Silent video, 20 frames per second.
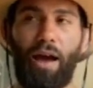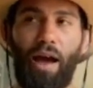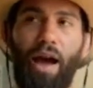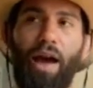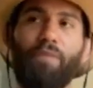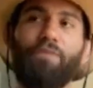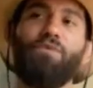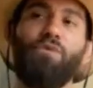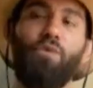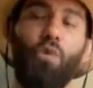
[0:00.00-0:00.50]

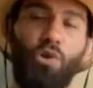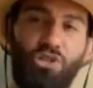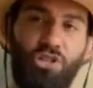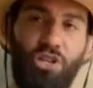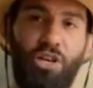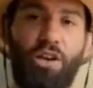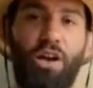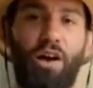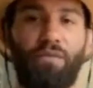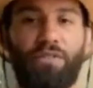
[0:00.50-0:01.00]
I'm
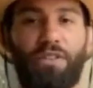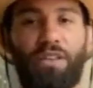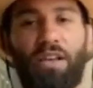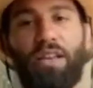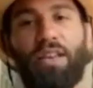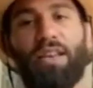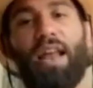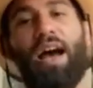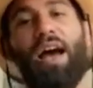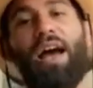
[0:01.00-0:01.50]
fortunate enough to
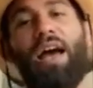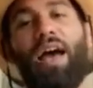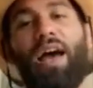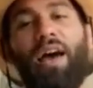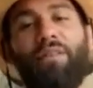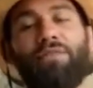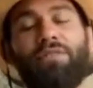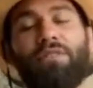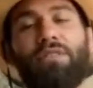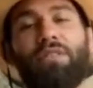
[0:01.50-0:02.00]
not
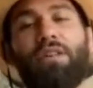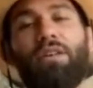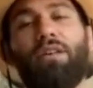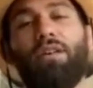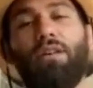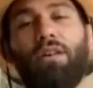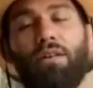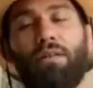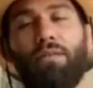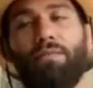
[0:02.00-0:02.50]
have
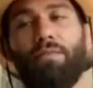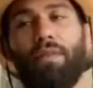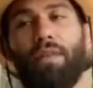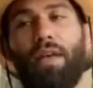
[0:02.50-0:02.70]
to.